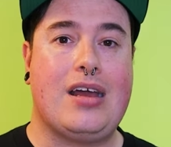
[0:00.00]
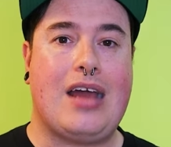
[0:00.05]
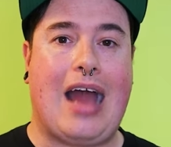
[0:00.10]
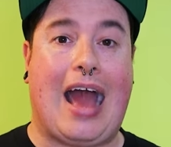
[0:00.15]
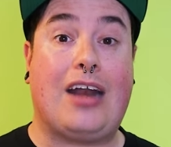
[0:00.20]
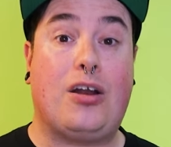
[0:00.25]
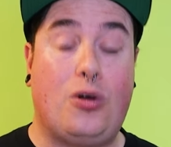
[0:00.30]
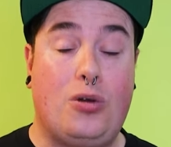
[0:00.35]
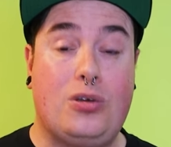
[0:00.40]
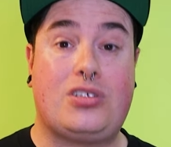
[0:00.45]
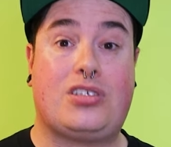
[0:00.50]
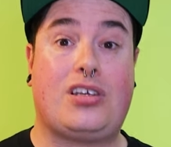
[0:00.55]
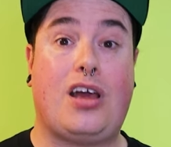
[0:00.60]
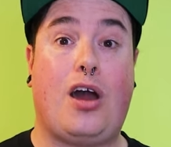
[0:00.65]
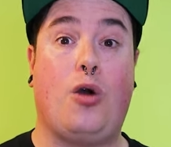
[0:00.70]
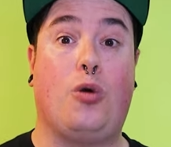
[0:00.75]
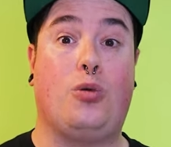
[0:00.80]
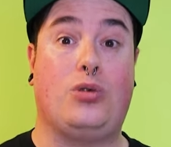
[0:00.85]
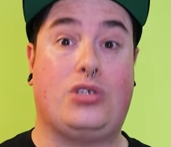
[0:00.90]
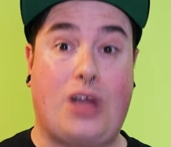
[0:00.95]
And
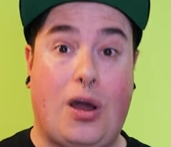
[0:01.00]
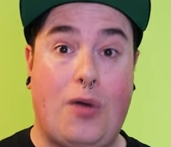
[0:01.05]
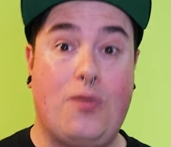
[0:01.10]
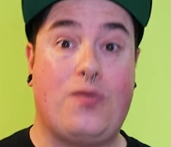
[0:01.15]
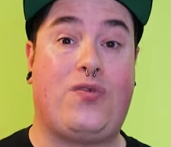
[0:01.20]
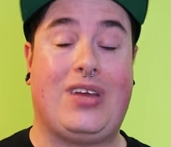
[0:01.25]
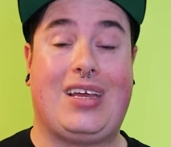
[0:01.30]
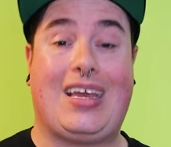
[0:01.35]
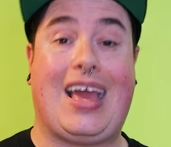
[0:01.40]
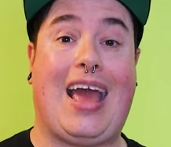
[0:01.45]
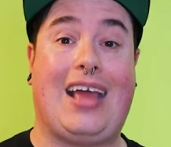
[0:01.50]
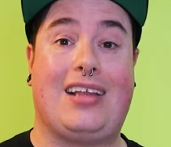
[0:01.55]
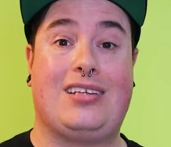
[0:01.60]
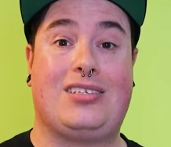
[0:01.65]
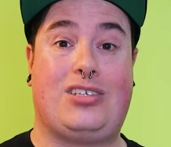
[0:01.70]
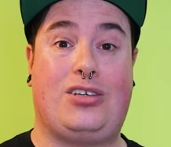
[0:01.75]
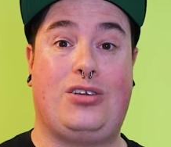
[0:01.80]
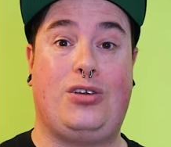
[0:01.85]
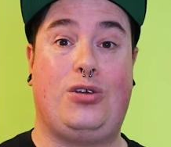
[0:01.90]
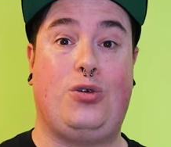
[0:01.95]
also, don't
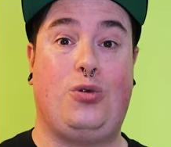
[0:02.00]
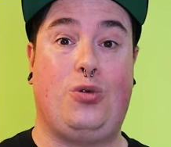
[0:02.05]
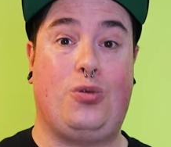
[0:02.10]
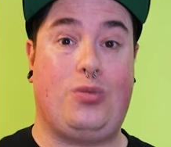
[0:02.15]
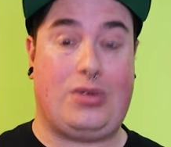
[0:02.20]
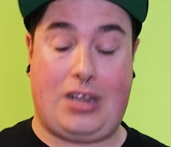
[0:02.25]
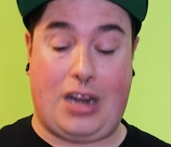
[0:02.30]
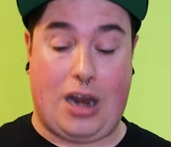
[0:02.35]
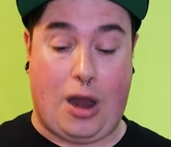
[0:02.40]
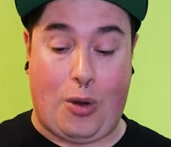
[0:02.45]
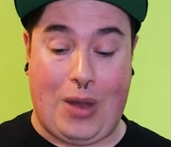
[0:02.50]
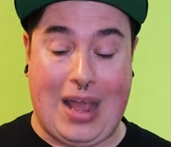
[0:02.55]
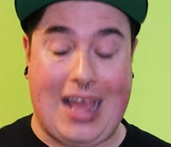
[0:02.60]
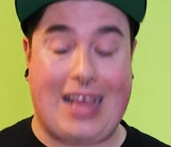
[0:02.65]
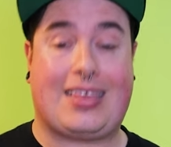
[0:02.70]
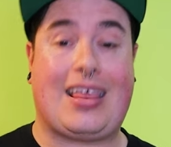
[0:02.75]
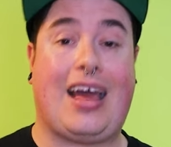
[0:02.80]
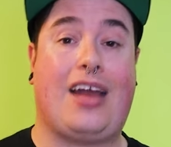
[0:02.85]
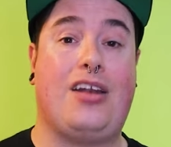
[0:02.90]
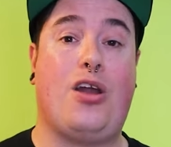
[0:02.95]
forget to, you know,
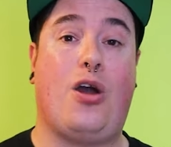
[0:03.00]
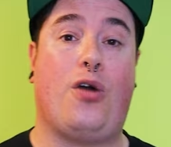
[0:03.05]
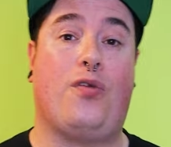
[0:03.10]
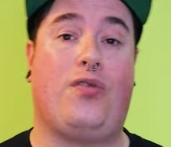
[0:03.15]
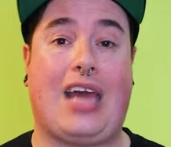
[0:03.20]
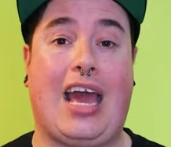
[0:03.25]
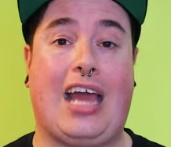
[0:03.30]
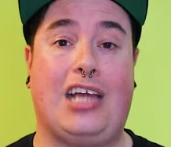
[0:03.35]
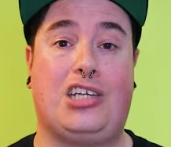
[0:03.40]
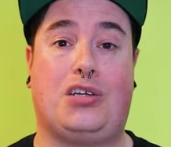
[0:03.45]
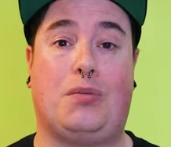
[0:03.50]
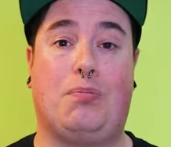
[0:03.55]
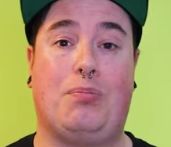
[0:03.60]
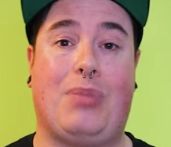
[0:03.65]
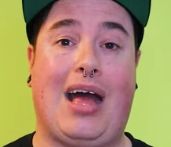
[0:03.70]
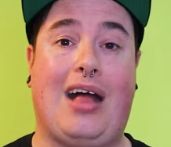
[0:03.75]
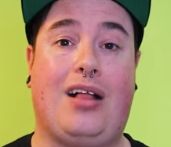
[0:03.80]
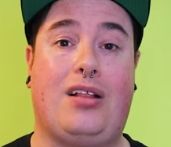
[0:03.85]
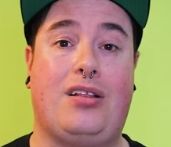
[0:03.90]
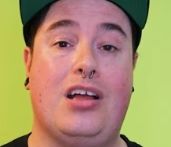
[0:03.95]
hit that notification
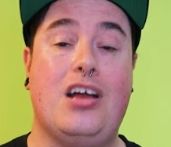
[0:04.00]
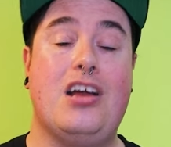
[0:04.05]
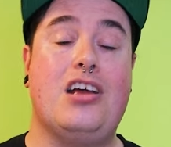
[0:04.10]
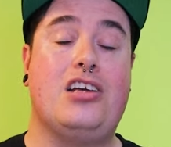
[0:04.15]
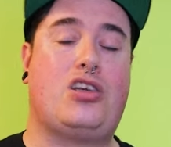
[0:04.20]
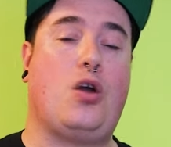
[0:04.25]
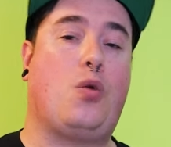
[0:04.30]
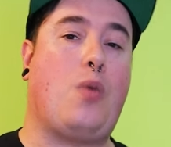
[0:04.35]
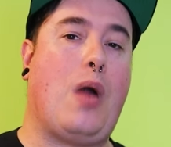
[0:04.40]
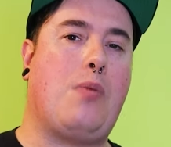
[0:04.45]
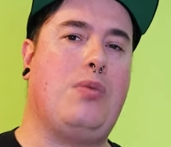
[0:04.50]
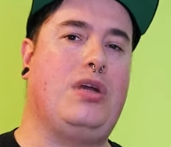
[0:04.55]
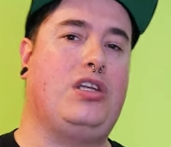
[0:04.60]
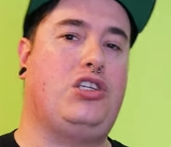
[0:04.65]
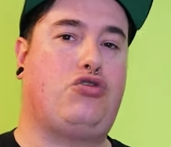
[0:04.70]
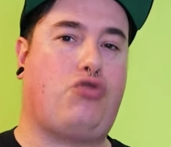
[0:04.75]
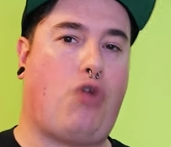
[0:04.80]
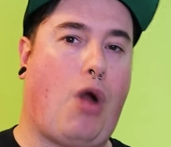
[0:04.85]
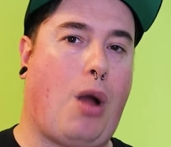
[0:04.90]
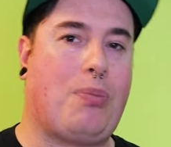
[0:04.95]
bell so when we
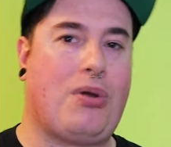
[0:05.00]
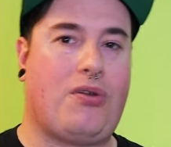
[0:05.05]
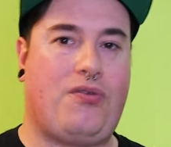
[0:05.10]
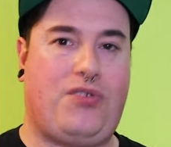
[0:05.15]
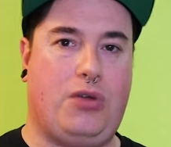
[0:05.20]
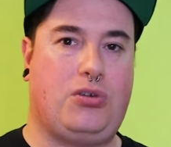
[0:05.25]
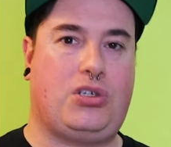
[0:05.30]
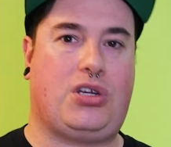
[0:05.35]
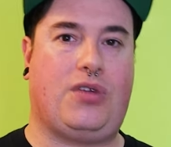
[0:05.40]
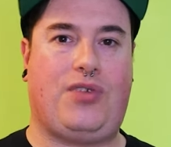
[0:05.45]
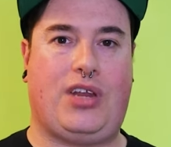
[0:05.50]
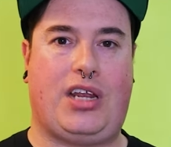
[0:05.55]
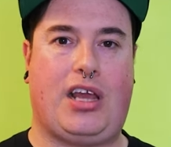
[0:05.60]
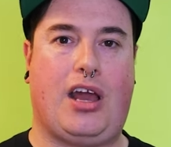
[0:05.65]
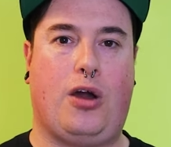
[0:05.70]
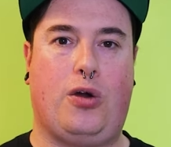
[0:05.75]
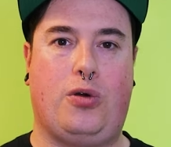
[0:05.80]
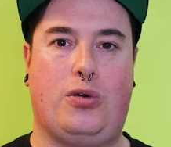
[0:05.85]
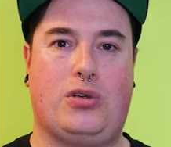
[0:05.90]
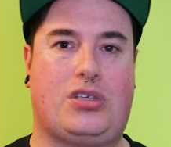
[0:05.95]
drop future
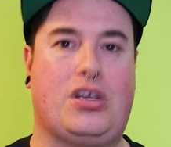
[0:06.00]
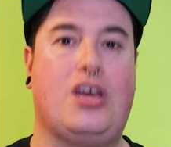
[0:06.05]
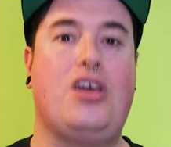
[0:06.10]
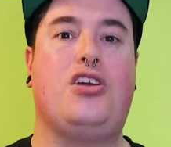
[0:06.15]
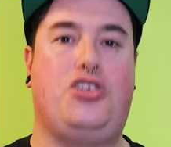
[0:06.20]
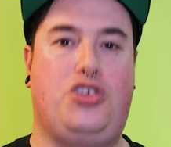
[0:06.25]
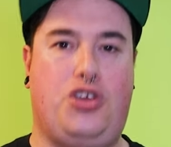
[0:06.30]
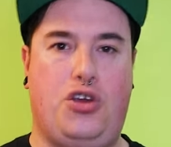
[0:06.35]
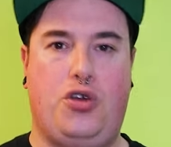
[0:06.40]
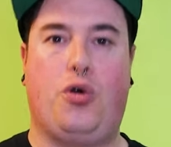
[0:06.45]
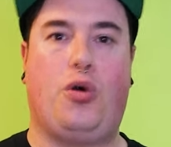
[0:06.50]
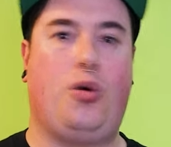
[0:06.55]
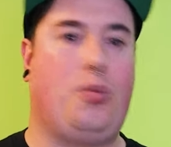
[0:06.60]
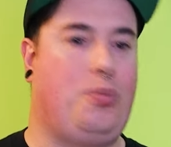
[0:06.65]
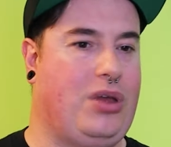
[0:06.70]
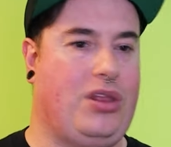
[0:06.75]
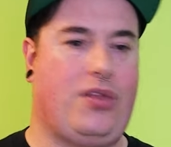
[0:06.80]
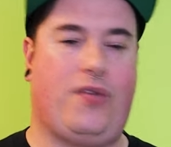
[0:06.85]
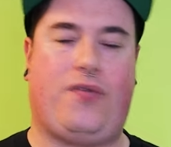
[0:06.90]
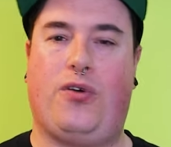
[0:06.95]
videos, you'll
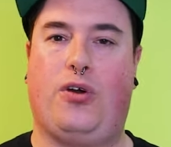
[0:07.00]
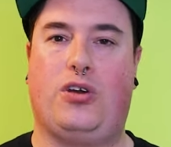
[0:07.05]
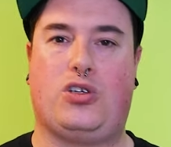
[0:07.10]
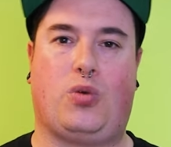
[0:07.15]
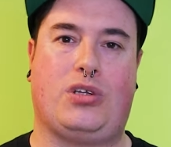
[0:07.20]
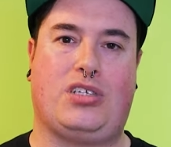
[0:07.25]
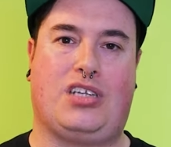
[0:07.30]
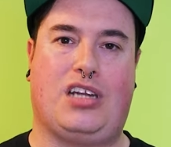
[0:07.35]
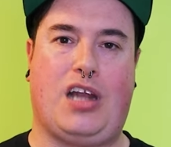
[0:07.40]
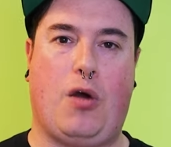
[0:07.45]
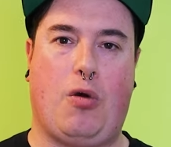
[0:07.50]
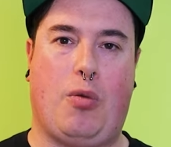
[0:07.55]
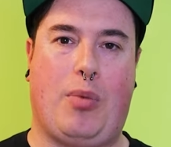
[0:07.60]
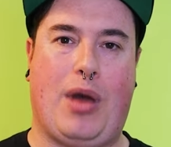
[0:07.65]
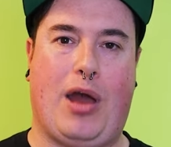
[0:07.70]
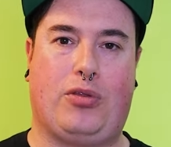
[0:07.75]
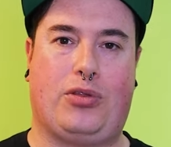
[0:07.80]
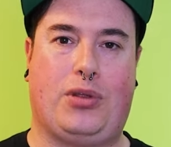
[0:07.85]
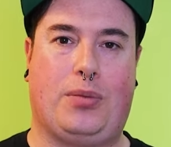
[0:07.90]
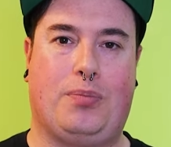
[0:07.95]
be the first one to know
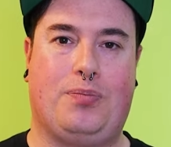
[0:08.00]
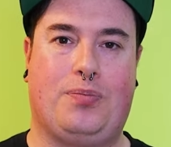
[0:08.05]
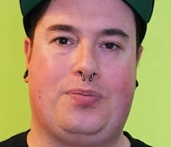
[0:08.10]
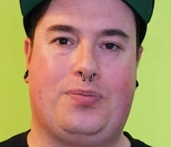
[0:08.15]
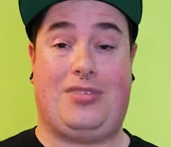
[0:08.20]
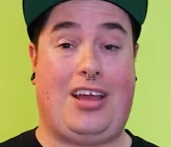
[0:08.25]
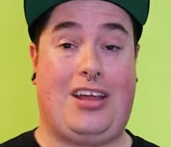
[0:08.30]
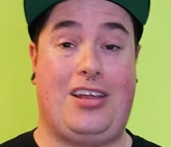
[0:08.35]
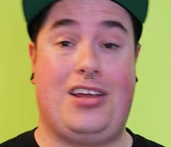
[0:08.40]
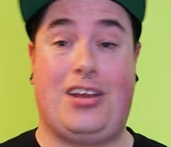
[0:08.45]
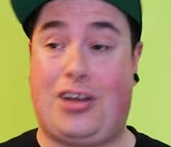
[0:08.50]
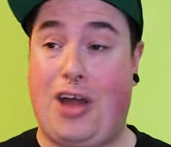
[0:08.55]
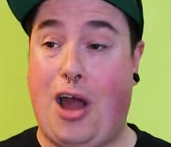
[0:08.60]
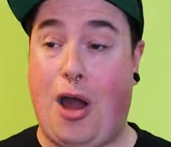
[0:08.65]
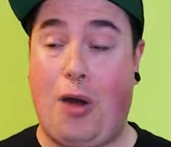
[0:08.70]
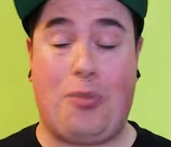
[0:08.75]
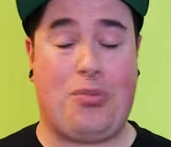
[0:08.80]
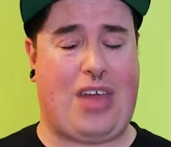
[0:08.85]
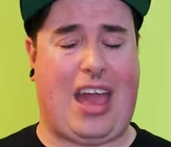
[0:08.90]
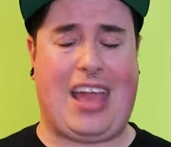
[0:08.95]
about them. There you
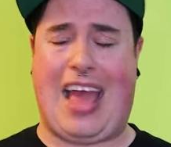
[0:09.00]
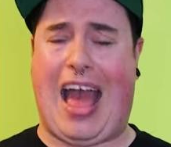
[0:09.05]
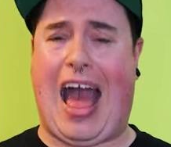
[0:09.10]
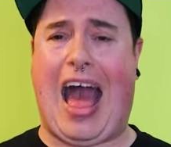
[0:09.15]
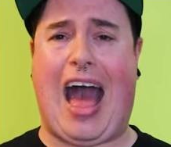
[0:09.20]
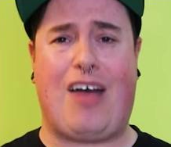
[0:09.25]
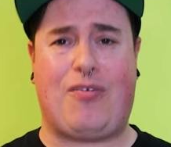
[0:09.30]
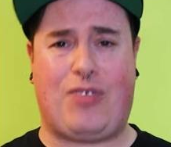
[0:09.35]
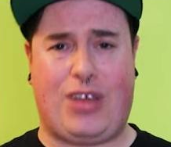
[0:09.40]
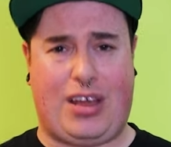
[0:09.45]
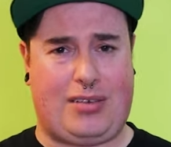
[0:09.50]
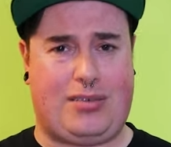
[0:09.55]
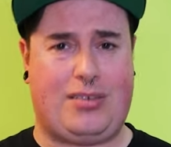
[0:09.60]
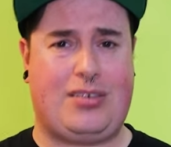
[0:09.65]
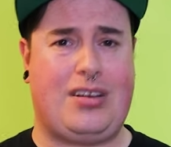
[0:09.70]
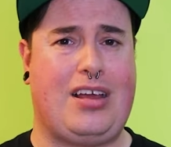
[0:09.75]
go. There you have it.